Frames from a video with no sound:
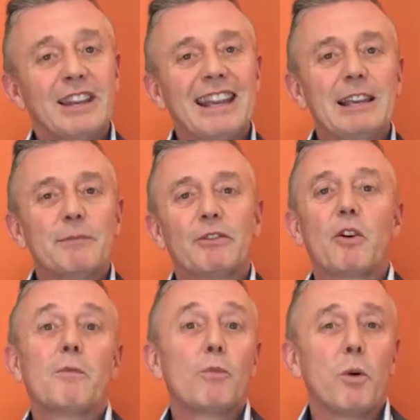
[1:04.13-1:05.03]
team have
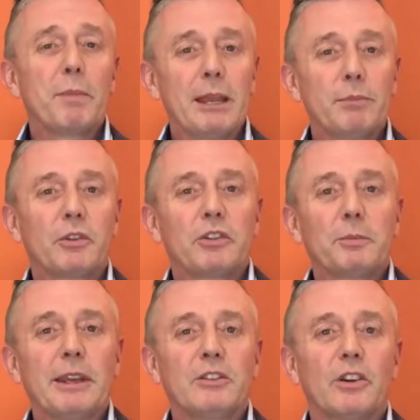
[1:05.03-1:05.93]
got more people to
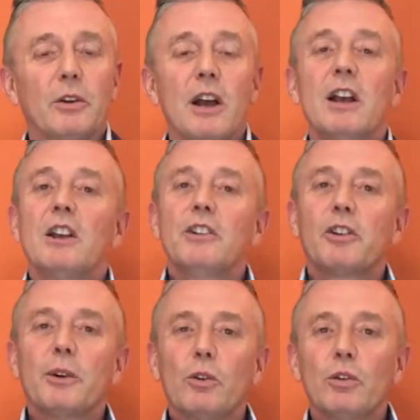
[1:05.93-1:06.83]
speak to.
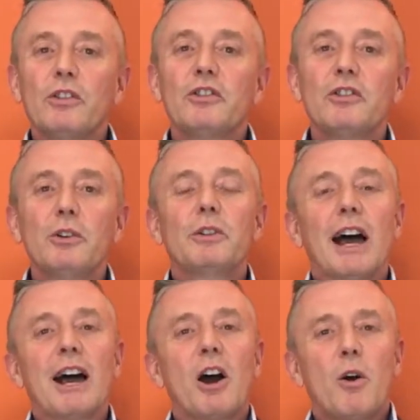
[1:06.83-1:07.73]
So in order to do
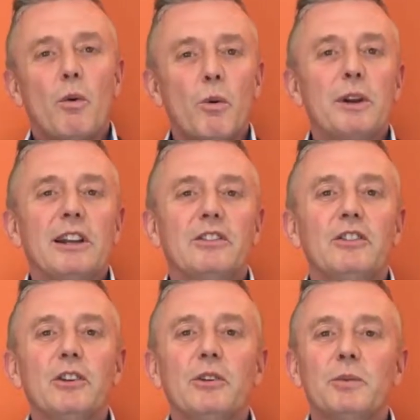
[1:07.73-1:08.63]
that, what we need
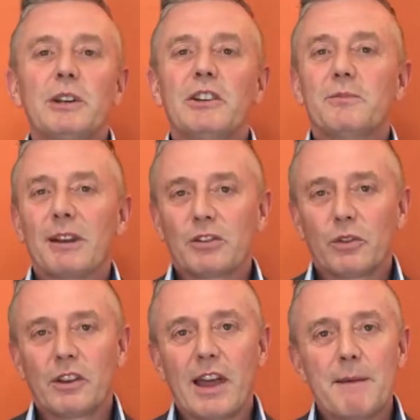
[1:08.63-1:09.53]
to do is we need to make
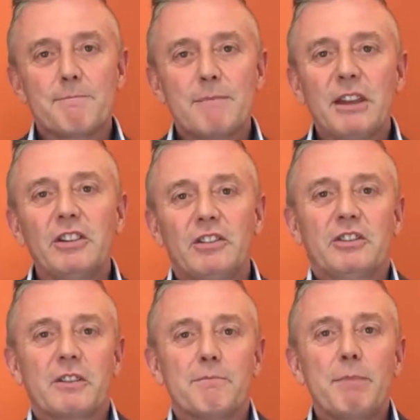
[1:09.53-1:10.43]
sure that that message
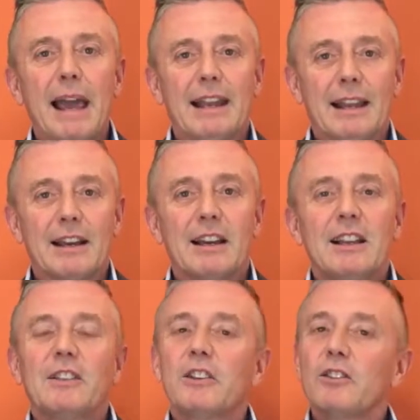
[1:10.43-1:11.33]
is compelling.
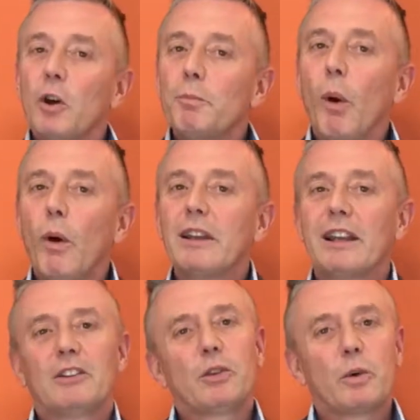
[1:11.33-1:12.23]
There's no
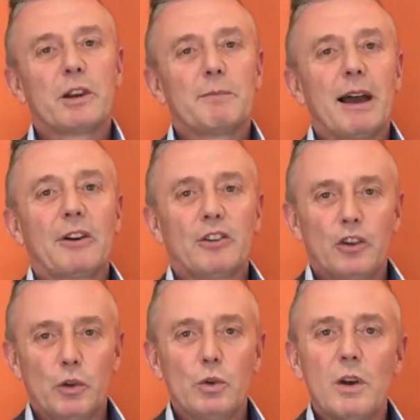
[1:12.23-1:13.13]
point in talking about
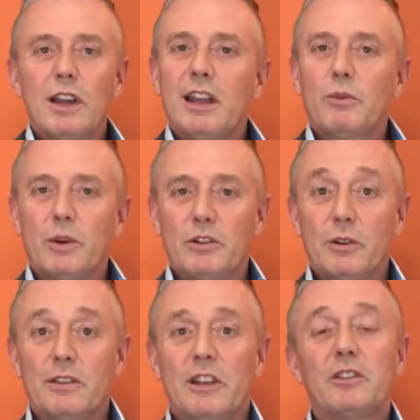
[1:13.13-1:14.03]
you if we're
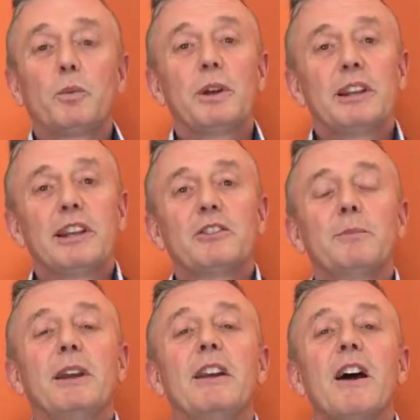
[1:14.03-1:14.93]
doing this. We need to
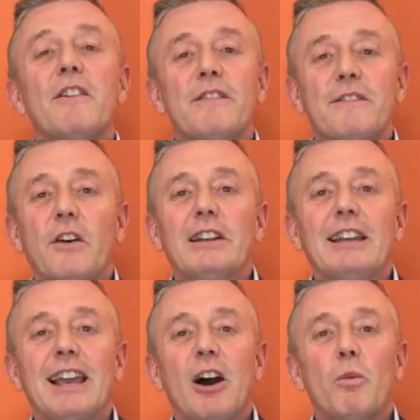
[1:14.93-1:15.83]
be
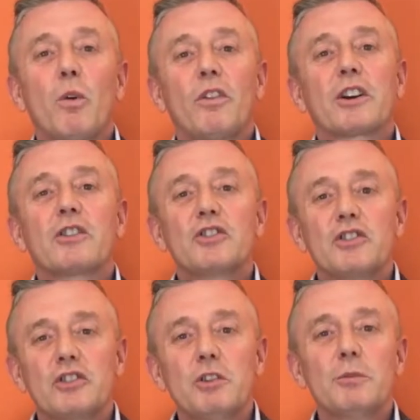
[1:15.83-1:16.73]
finding out what the
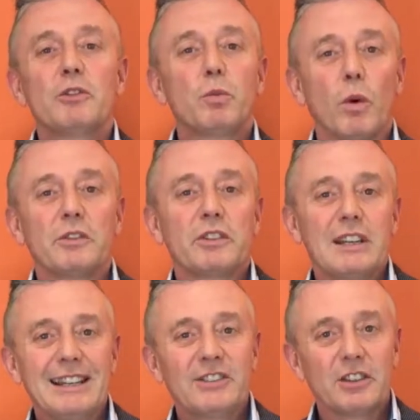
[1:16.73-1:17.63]
consumer's wants,
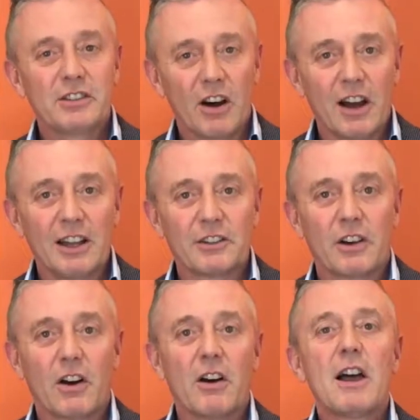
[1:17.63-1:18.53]
needs, desires
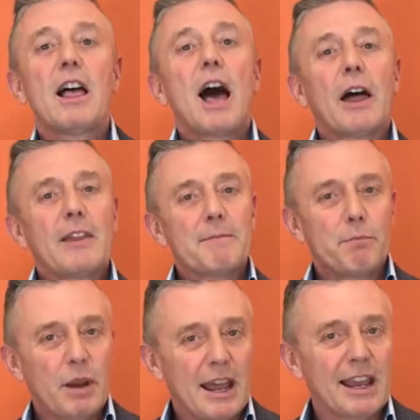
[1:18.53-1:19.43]
are, and
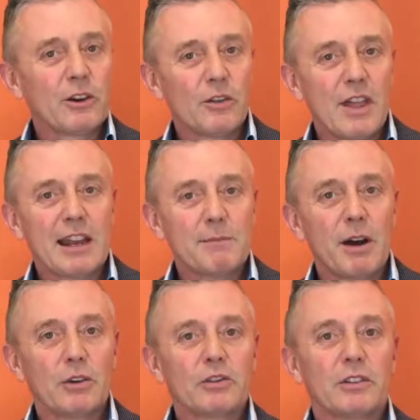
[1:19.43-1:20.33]
then playing on that
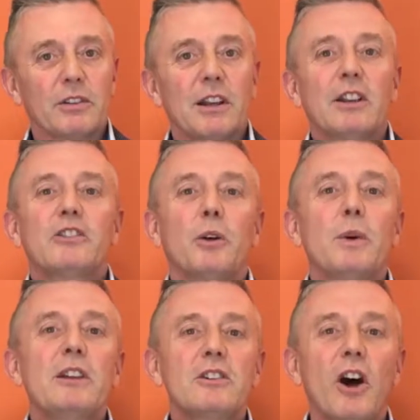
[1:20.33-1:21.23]
emotion. So
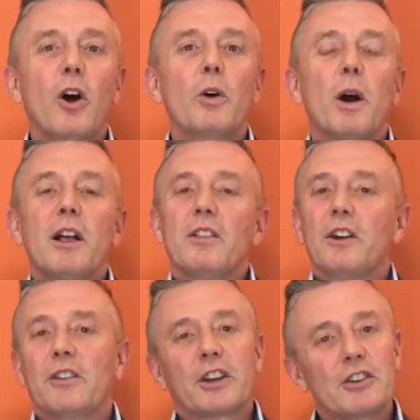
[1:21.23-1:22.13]
we know
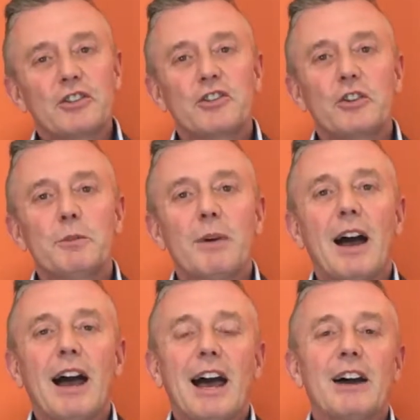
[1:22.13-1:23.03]
that the
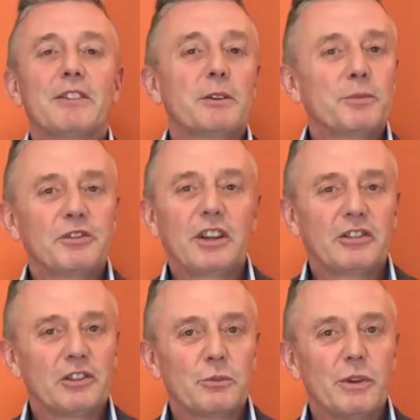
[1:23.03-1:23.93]
consumer have an
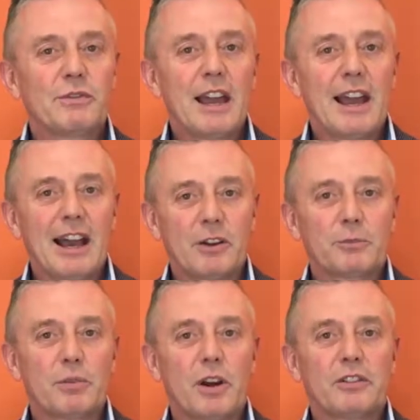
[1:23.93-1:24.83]
obsession with their
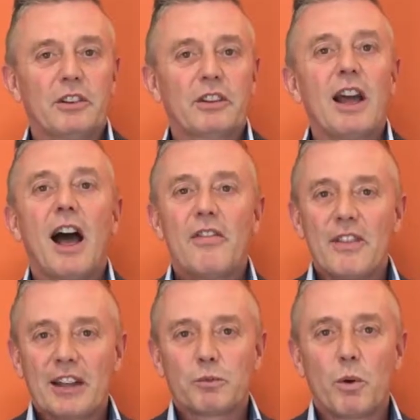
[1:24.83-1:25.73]
house prices,
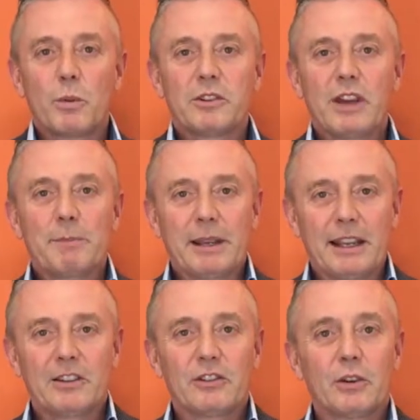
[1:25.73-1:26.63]
and that's what we're
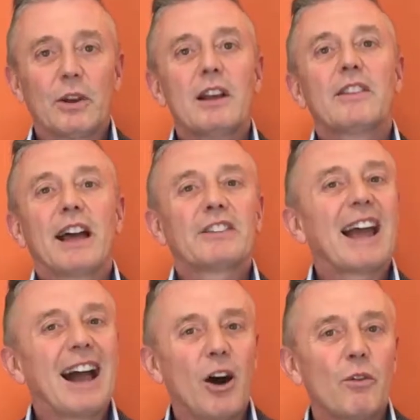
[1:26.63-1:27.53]
tapping into. That's
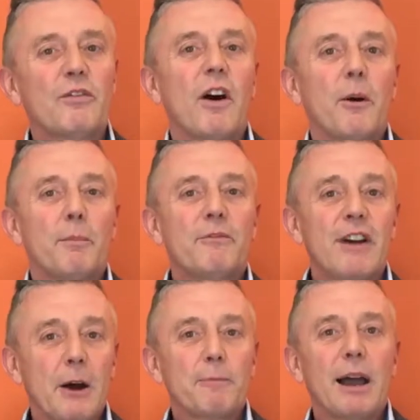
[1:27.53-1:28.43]
how Val
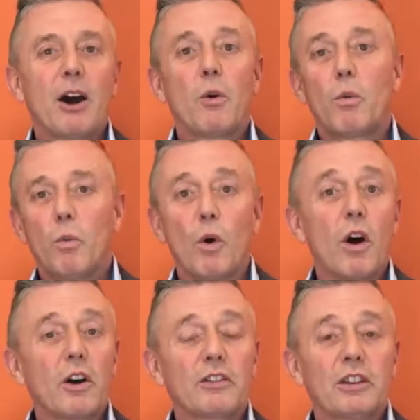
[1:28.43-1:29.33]
ValPal
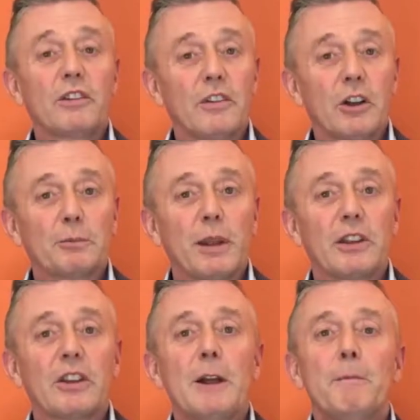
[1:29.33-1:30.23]
works in the first place.